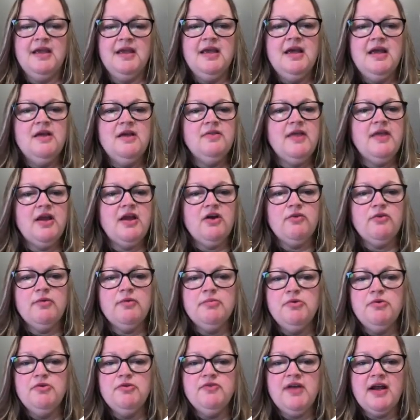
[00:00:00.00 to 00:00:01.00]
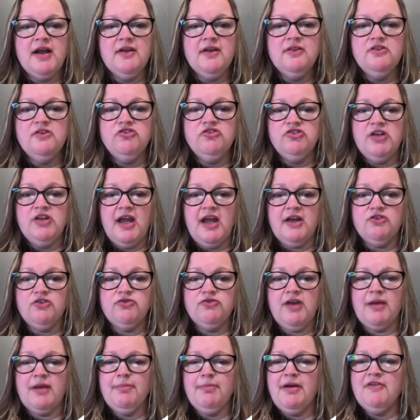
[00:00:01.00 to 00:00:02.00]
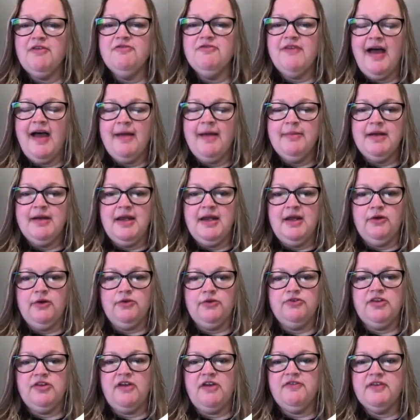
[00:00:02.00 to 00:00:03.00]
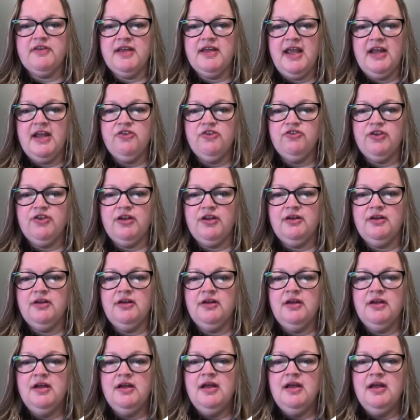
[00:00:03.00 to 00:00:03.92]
They are removed out of the GI tract by vomiting or defecation